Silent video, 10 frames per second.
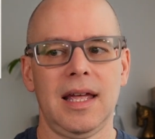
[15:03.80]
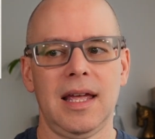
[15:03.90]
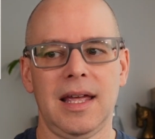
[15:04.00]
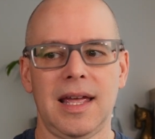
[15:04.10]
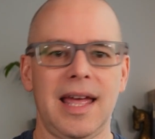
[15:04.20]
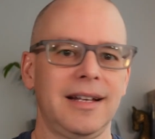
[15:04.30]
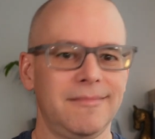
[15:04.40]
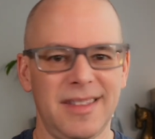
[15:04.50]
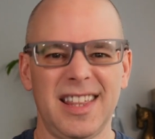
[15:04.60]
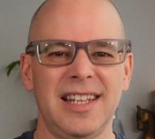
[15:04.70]
and
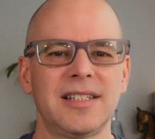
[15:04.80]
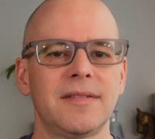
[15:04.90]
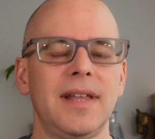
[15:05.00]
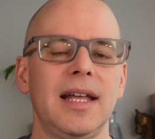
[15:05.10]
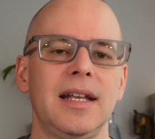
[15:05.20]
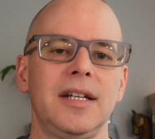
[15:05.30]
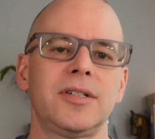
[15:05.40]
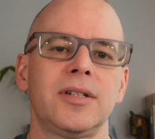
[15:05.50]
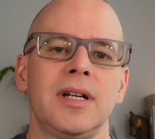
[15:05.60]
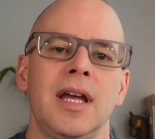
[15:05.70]
things of that
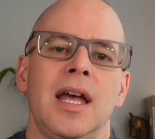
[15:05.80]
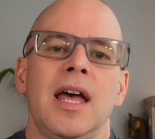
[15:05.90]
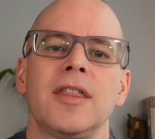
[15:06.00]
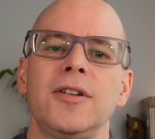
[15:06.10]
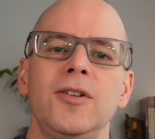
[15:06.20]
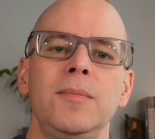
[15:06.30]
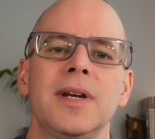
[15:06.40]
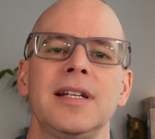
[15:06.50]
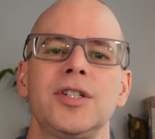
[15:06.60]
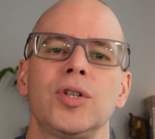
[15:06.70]
nature. The doom
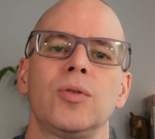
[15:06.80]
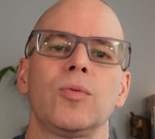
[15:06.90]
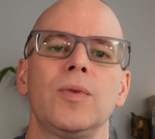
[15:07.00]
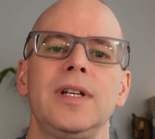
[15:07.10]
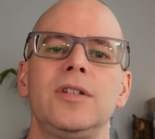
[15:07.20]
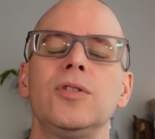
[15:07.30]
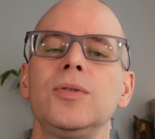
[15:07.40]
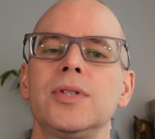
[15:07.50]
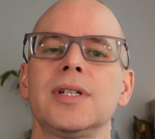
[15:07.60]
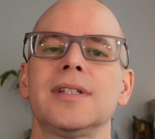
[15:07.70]
condition
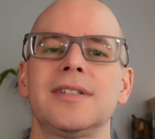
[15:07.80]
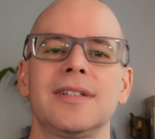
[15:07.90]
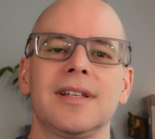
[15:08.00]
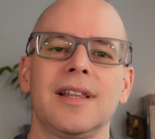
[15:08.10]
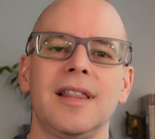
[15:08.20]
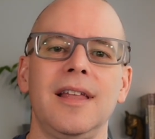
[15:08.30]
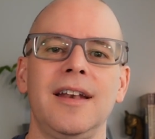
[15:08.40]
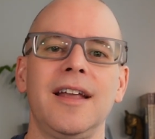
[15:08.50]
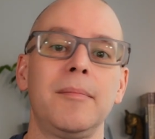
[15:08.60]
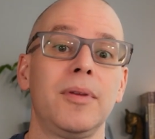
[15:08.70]
reduces the
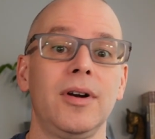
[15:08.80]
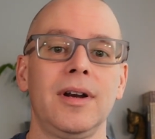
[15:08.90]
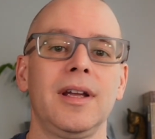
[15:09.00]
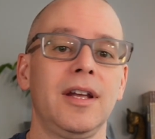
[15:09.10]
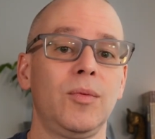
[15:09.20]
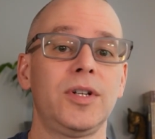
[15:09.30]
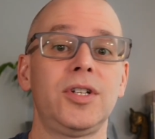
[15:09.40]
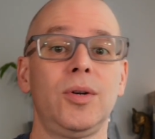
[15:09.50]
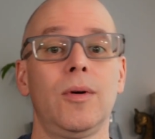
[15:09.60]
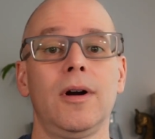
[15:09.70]
number in which
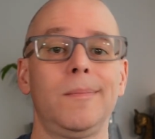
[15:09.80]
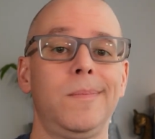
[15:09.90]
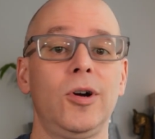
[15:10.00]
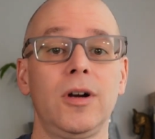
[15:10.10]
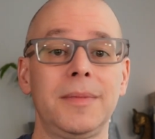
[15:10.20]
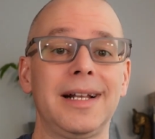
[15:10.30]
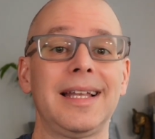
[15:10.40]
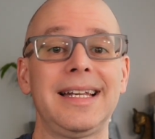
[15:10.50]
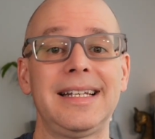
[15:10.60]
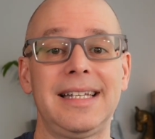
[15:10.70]
you are
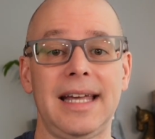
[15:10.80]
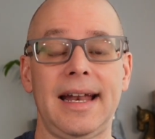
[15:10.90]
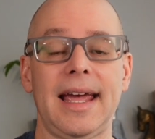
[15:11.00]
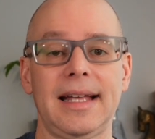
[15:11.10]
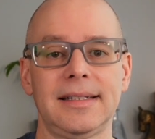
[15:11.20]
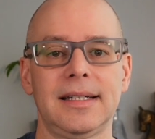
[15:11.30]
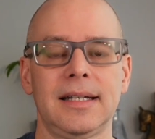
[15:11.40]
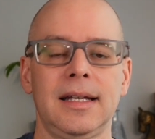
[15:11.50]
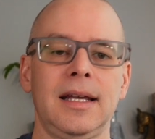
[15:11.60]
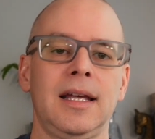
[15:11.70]
permanently dead at.
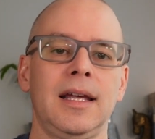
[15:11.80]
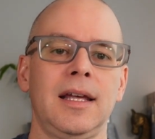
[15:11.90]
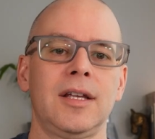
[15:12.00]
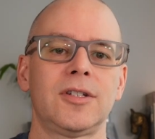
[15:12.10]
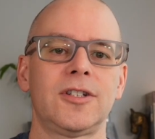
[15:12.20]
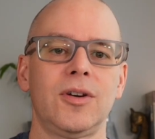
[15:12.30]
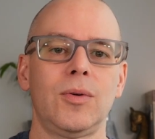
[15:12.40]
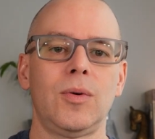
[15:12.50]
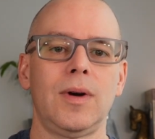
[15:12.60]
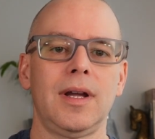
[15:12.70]

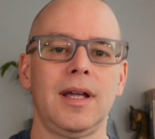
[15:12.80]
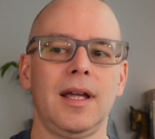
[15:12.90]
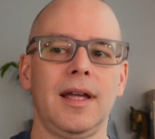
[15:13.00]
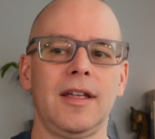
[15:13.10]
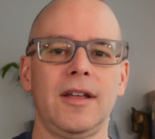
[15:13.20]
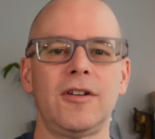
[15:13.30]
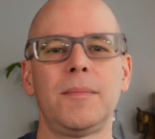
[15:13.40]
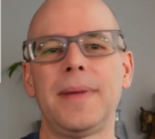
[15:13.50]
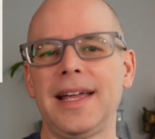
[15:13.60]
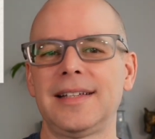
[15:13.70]
So your
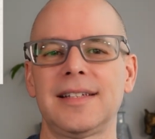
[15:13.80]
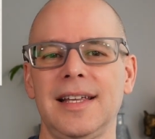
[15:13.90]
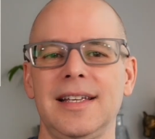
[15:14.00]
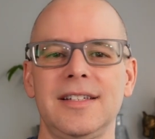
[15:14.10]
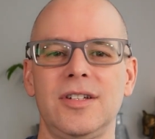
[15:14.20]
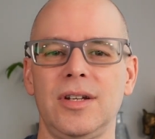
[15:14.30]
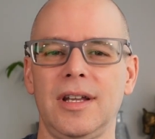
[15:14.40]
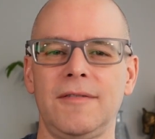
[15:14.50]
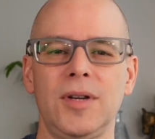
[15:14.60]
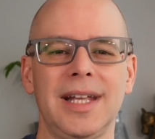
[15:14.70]
base is,
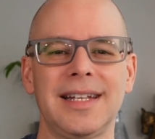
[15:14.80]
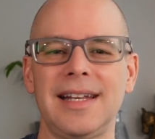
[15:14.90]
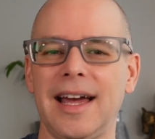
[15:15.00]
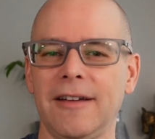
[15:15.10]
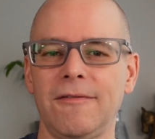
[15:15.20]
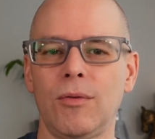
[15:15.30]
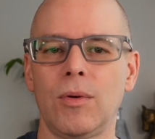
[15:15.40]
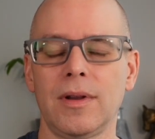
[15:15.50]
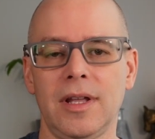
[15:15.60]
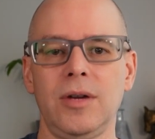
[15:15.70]
if you get to dying
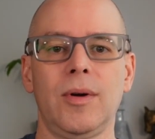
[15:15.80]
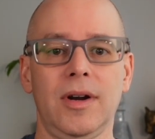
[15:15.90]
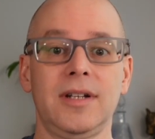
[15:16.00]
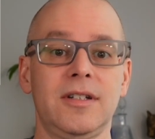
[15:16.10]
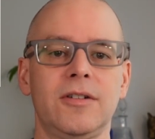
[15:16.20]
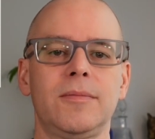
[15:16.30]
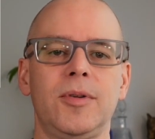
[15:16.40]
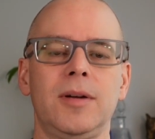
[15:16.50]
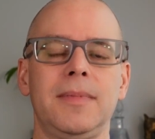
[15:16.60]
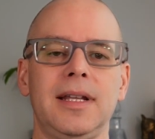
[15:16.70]
4, then you are considered
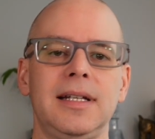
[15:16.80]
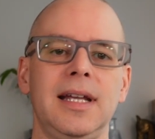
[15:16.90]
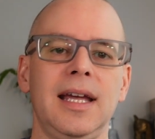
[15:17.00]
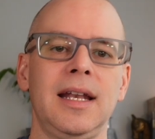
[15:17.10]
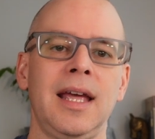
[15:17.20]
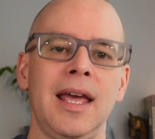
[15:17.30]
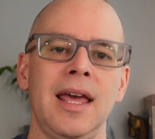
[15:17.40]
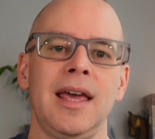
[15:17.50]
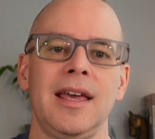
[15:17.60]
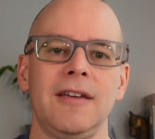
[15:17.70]
permanently dead.
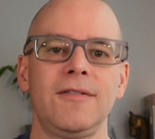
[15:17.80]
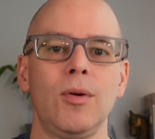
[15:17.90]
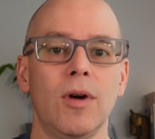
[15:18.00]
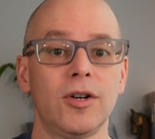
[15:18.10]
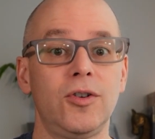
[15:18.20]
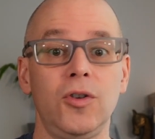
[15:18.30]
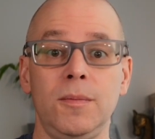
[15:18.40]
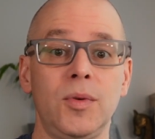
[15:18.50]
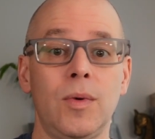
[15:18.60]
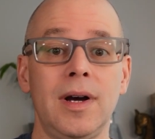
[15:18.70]
If you are
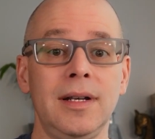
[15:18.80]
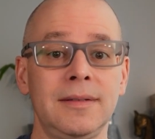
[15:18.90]
doomed 1,